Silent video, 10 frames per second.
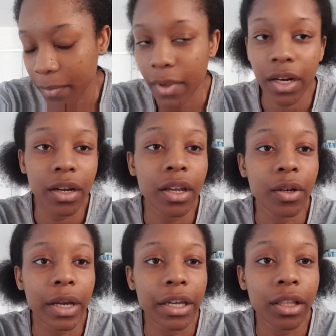I don't know,
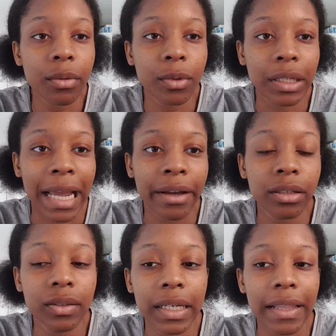do I cook them all
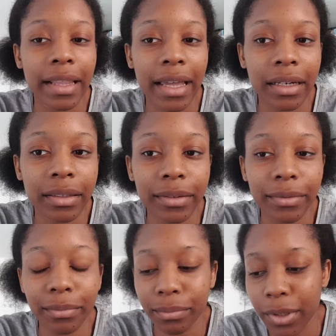now and then
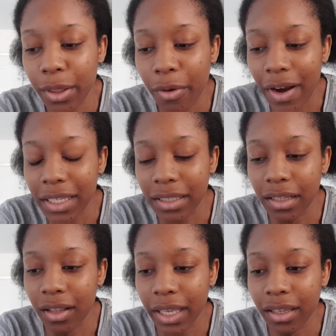put the rest
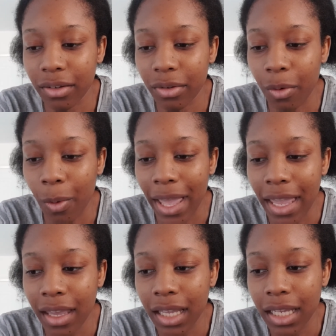in like a
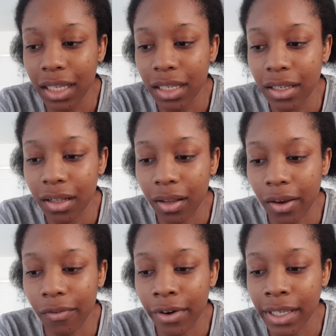weight, like
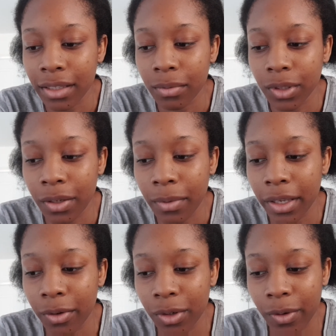freeze them or
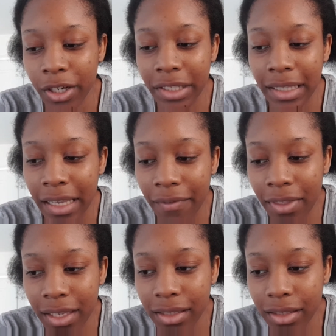something, or do I just leave
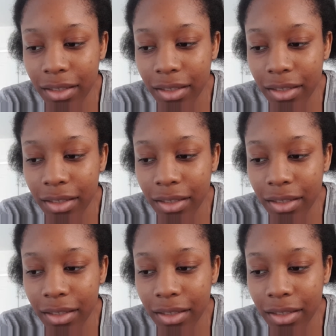this